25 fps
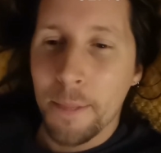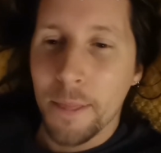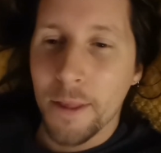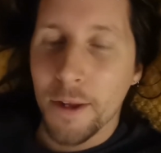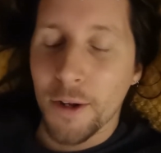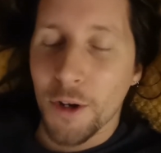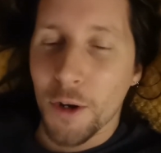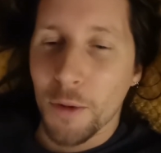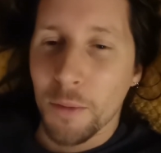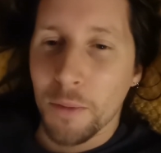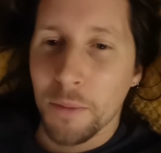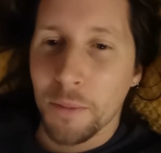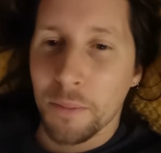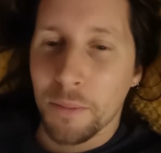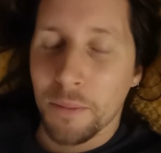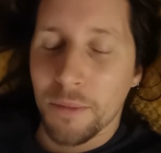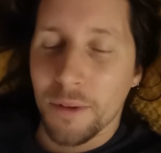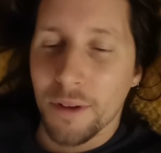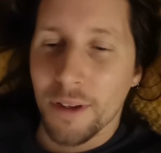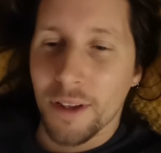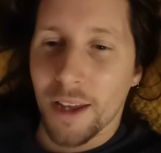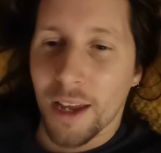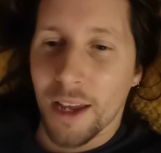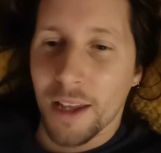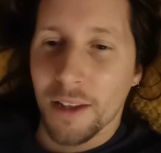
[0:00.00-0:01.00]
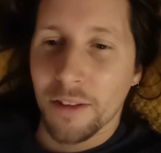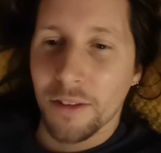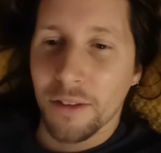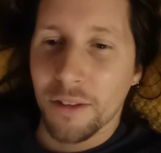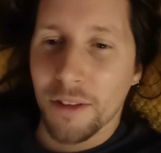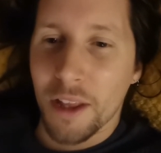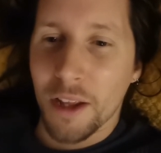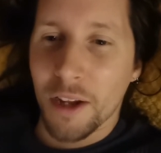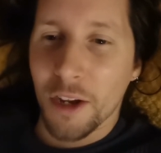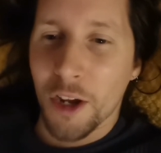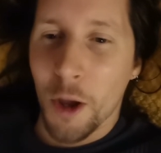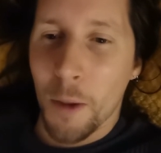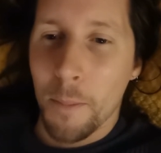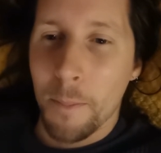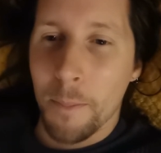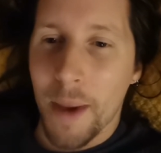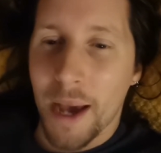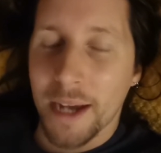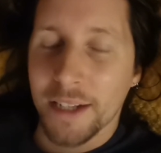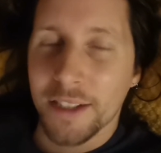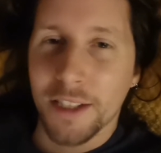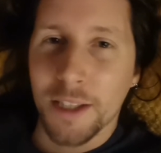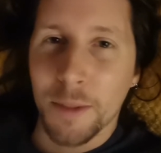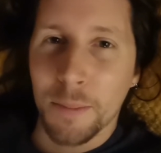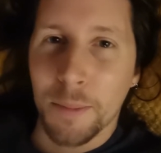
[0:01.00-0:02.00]
you know and then come
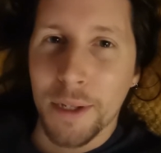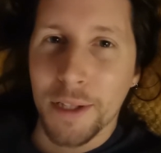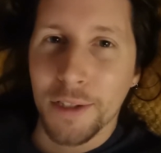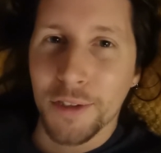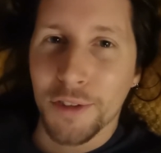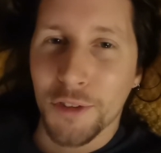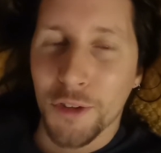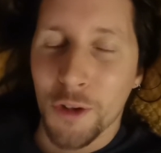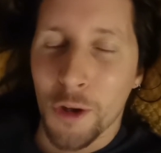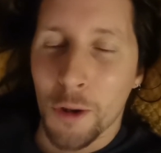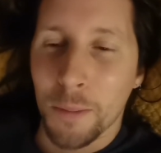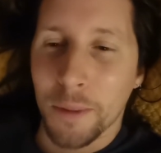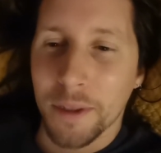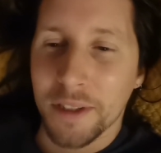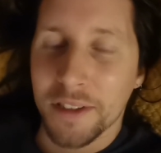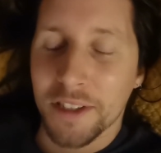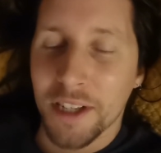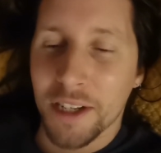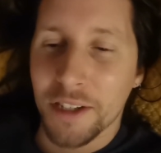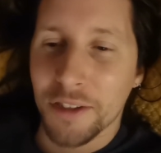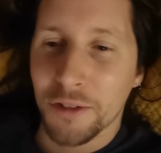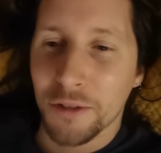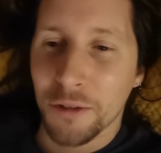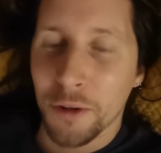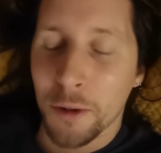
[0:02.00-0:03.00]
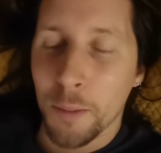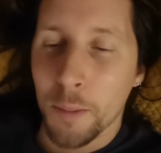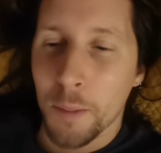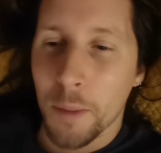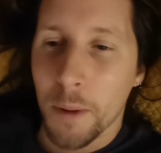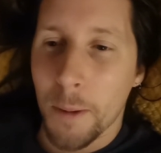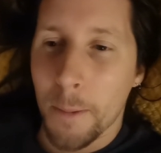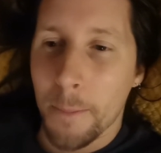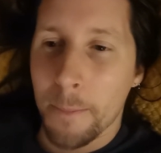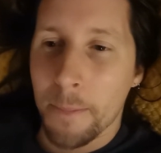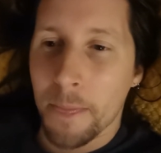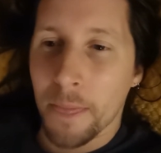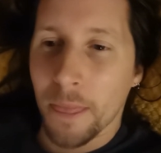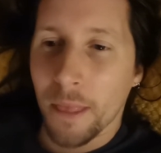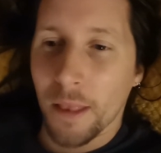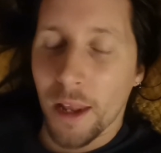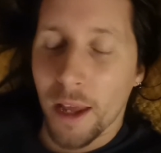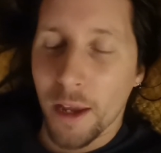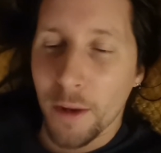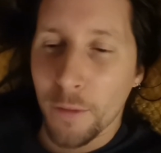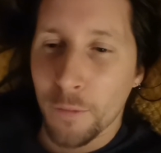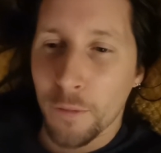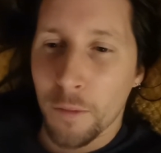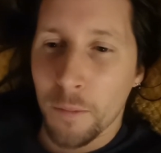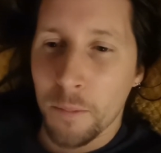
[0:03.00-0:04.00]
back to the pit stop etc but
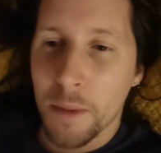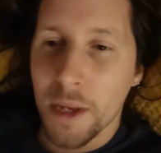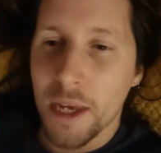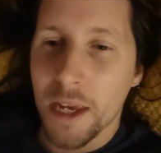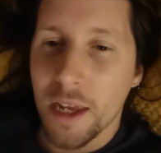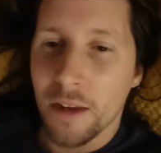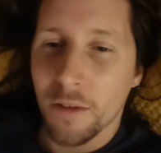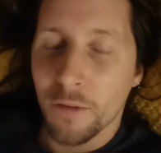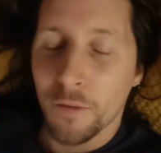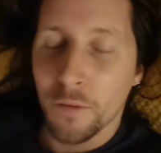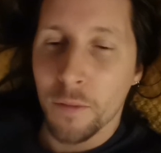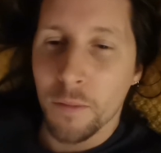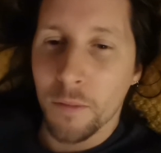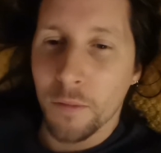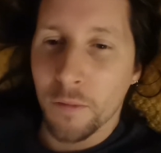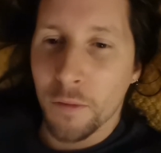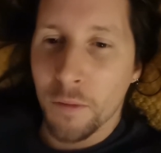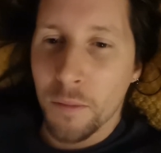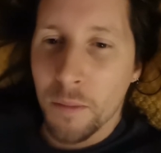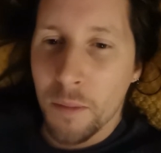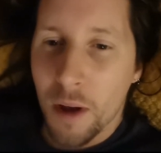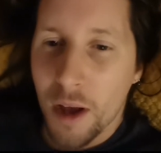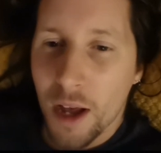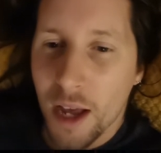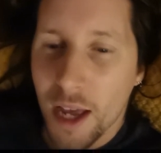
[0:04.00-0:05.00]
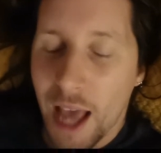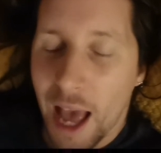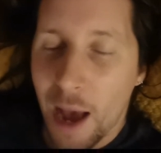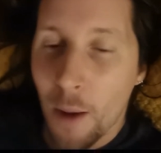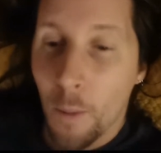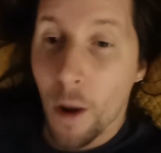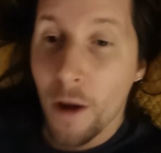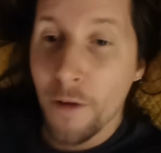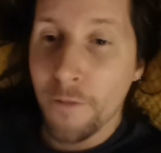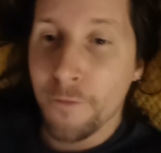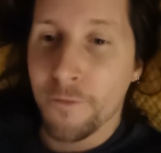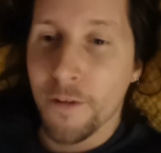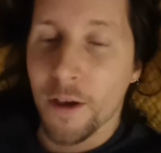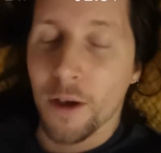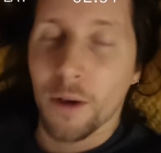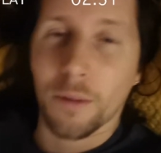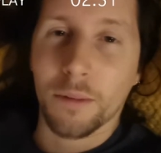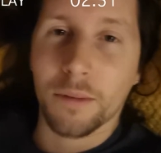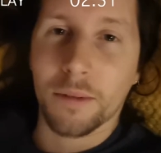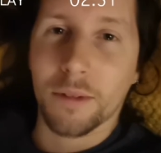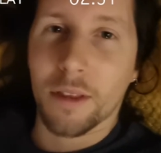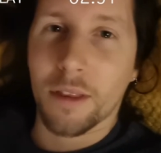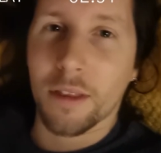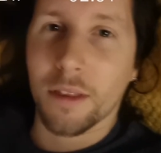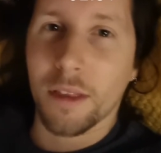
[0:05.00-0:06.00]
like for me for, for my how i
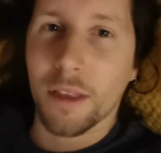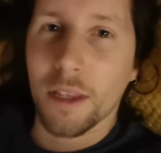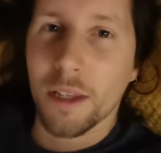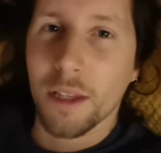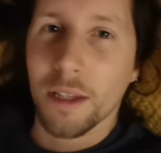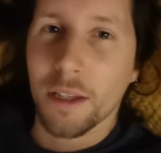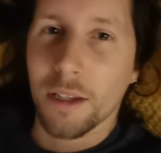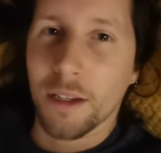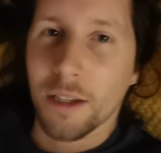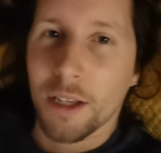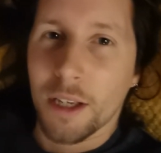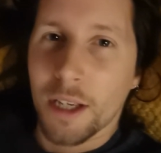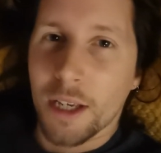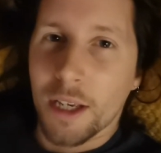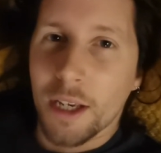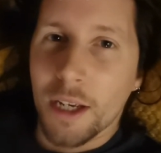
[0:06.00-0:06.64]
felt the